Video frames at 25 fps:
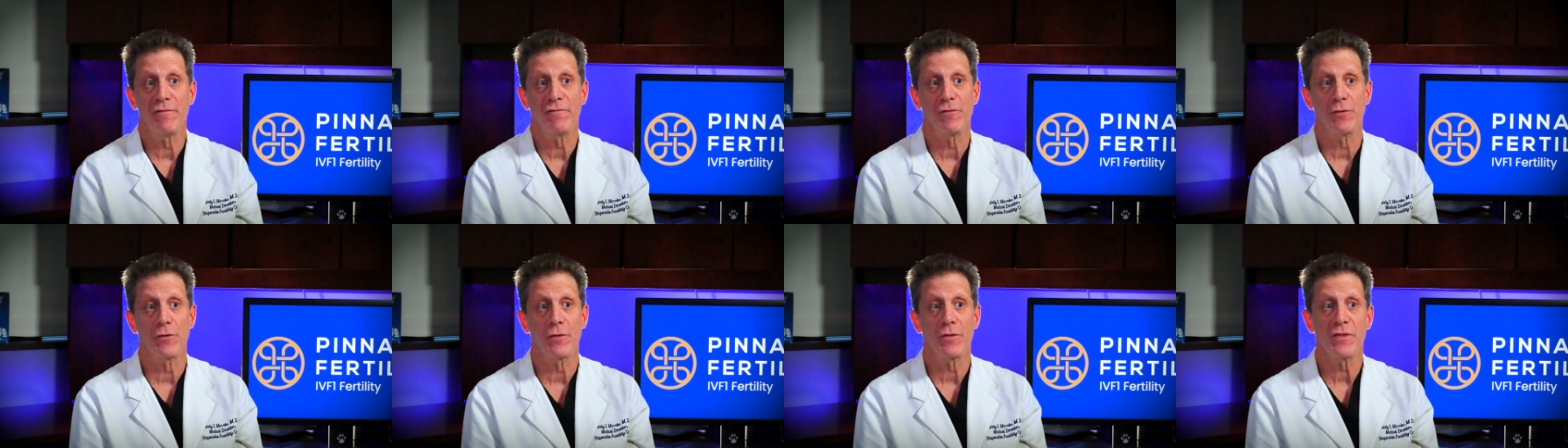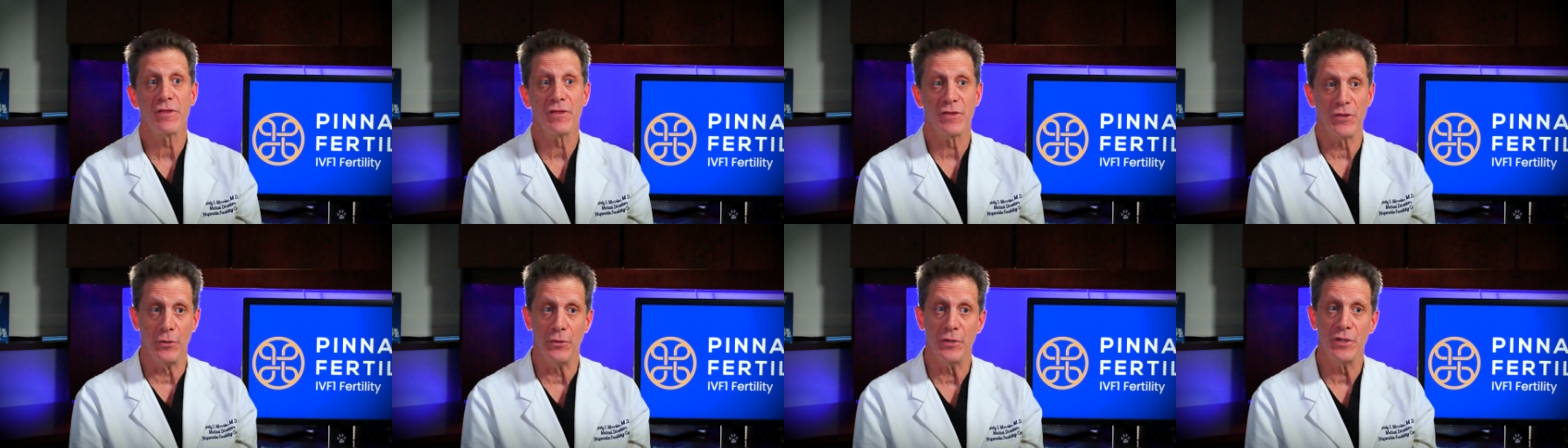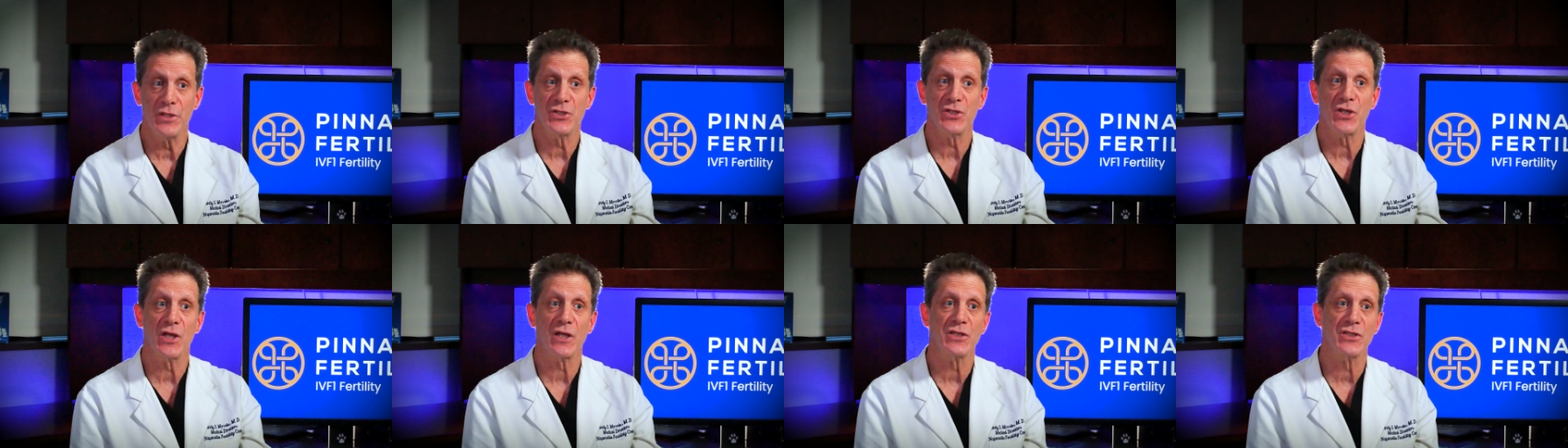for
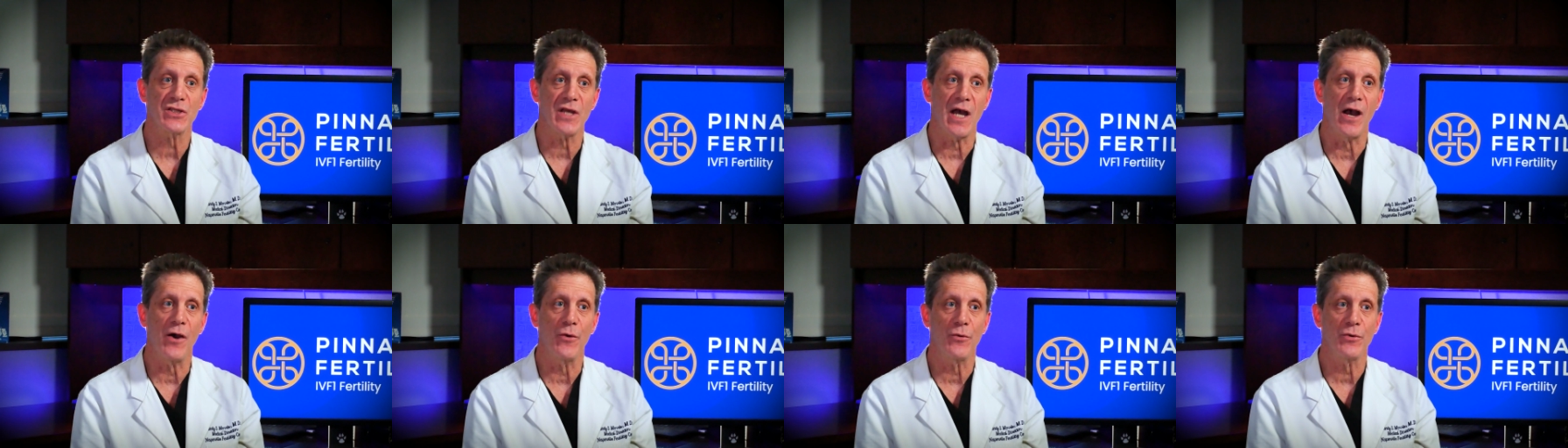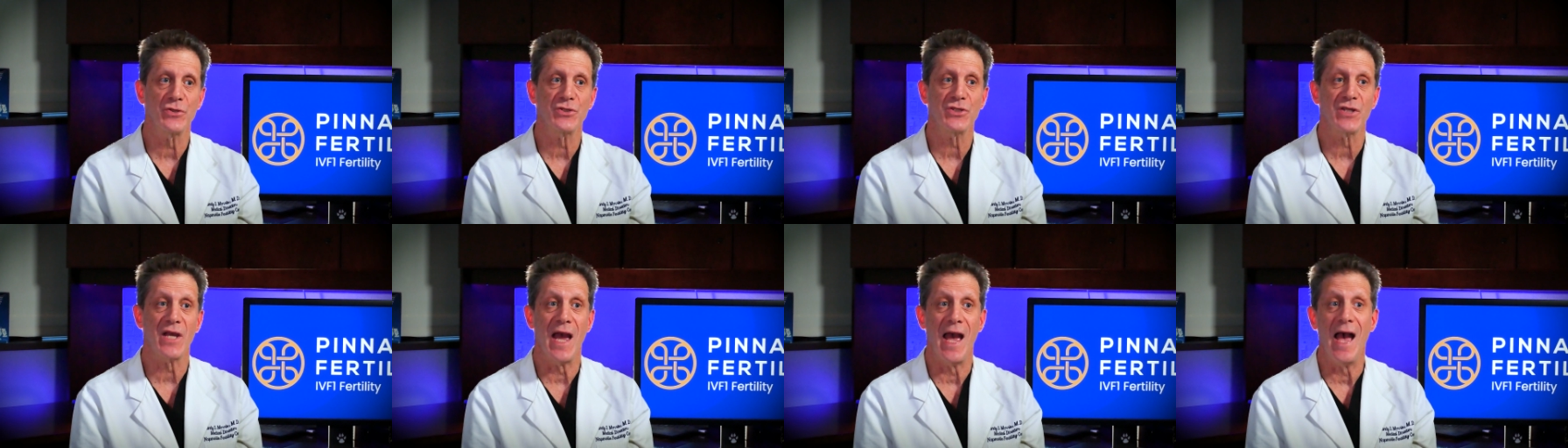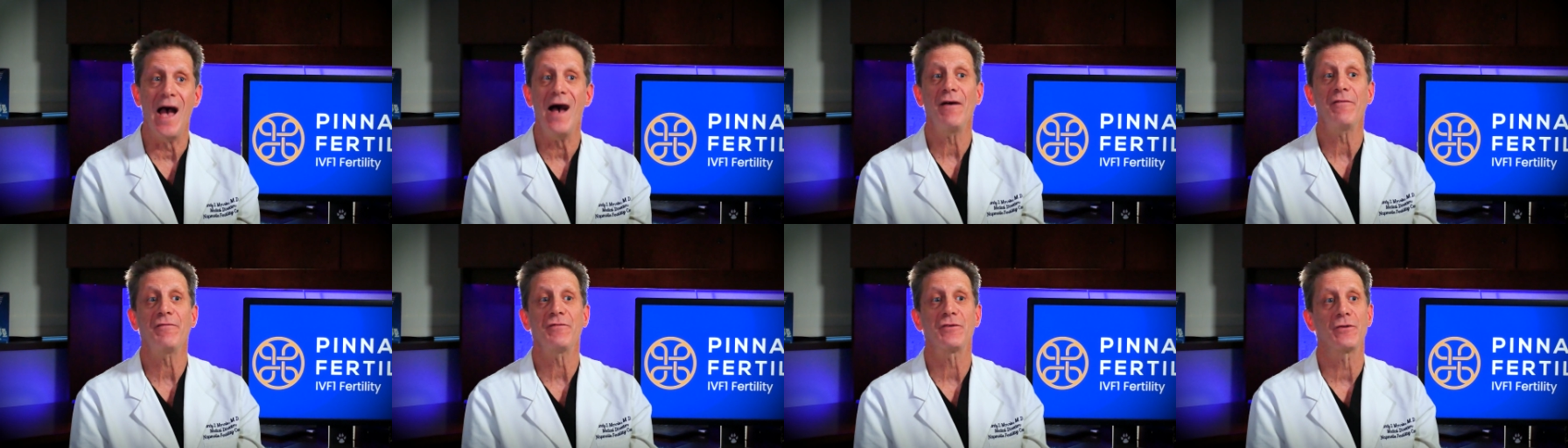36 hours
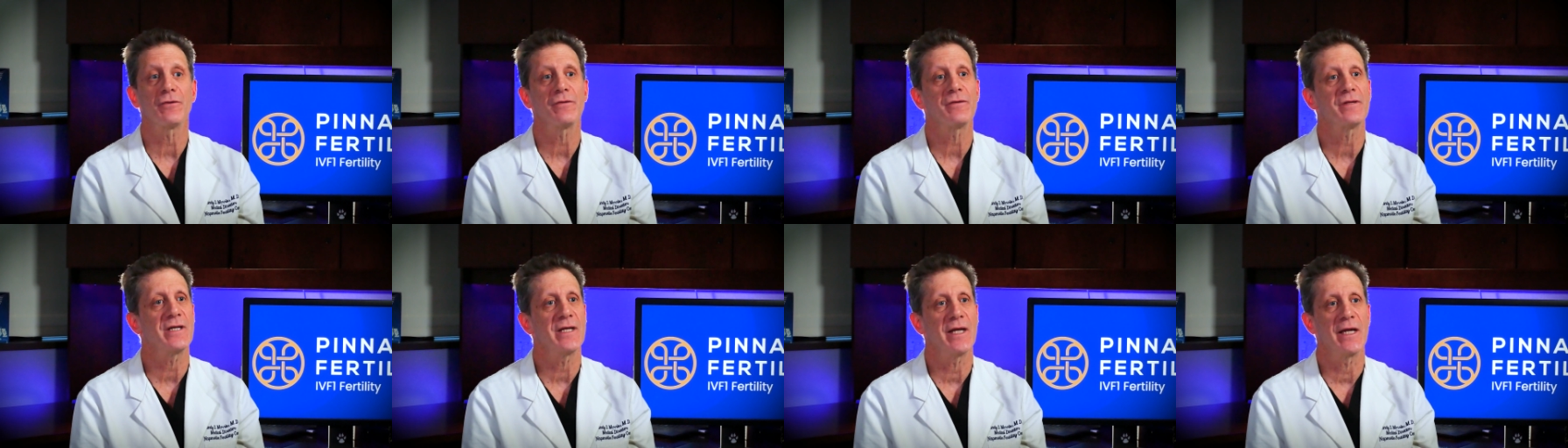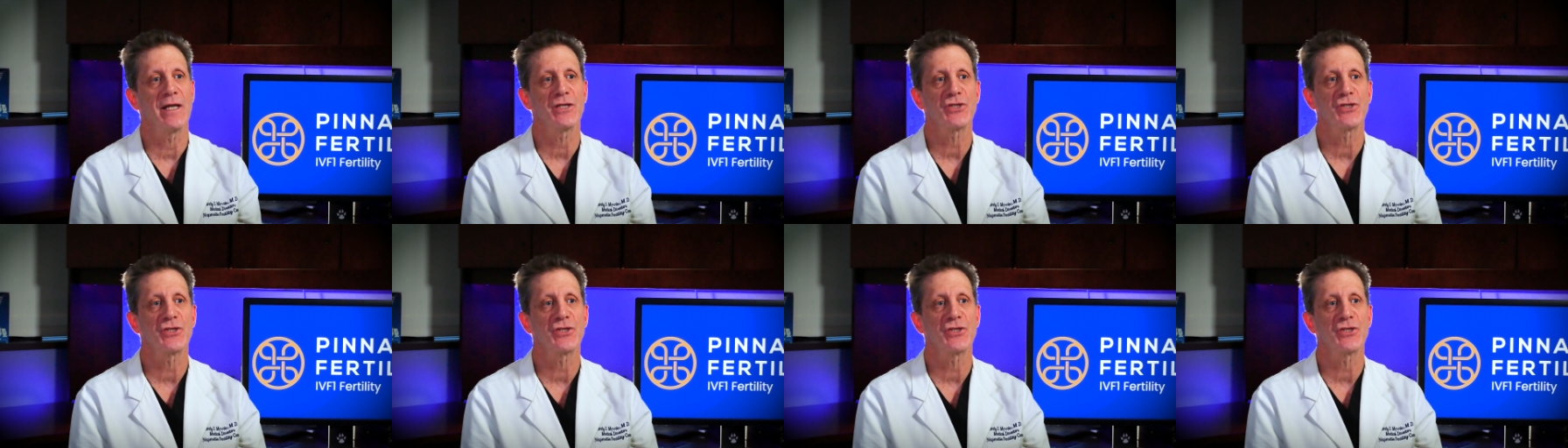after the